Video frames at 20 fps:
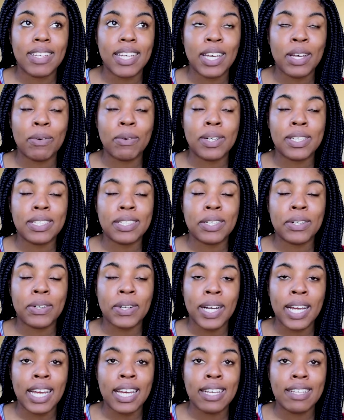it wasn't
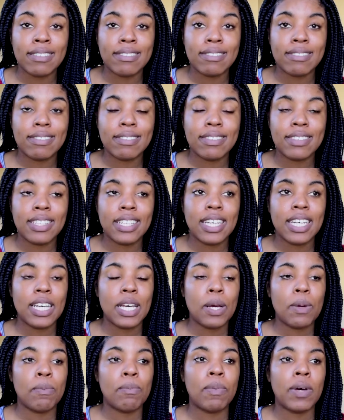great.
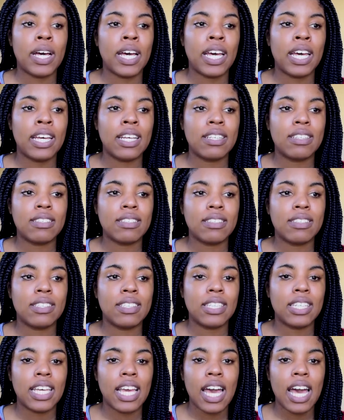But
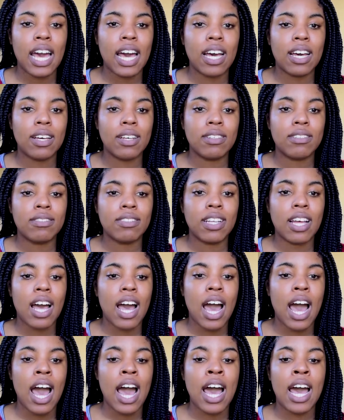yeah,
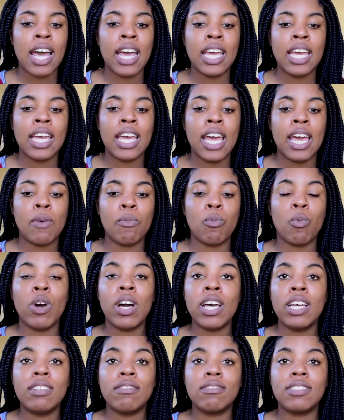I am
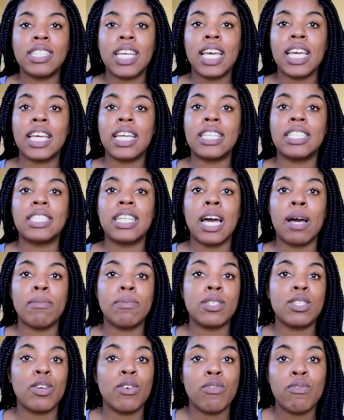what? Taking
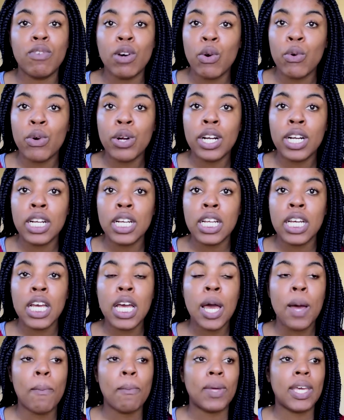steps forward.
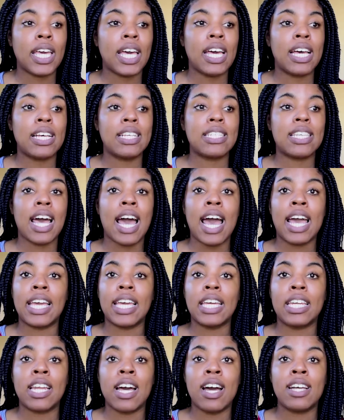because I
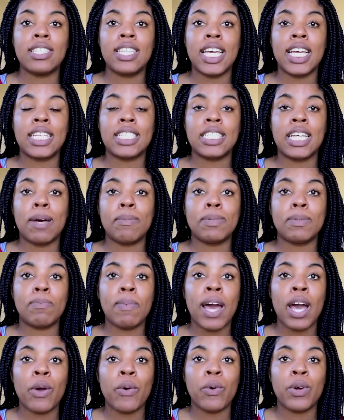cannot take steps
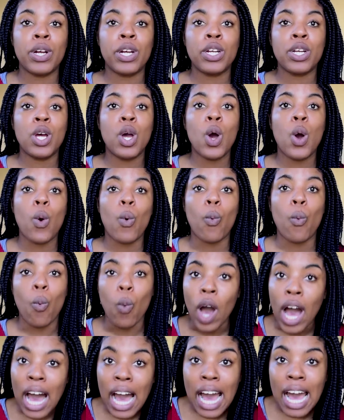backward.
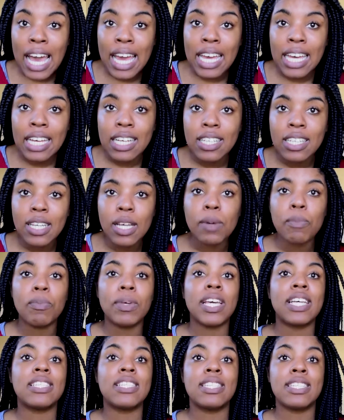Why?
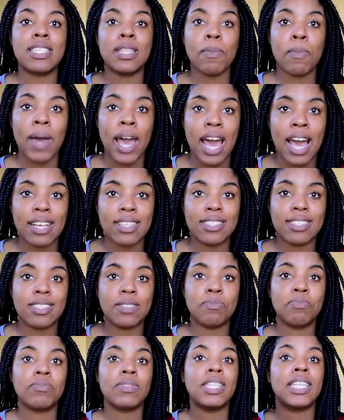Because it's in the past.
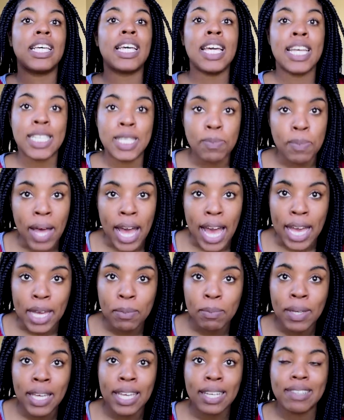It's
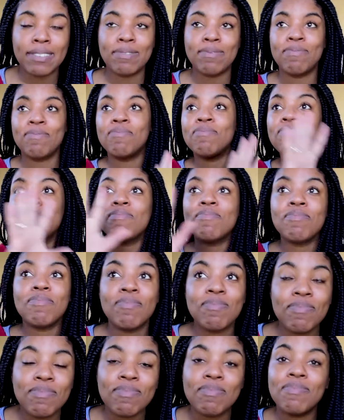behind me.
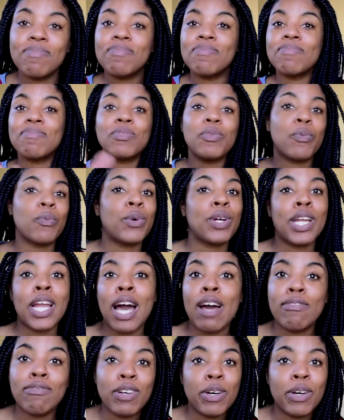We're not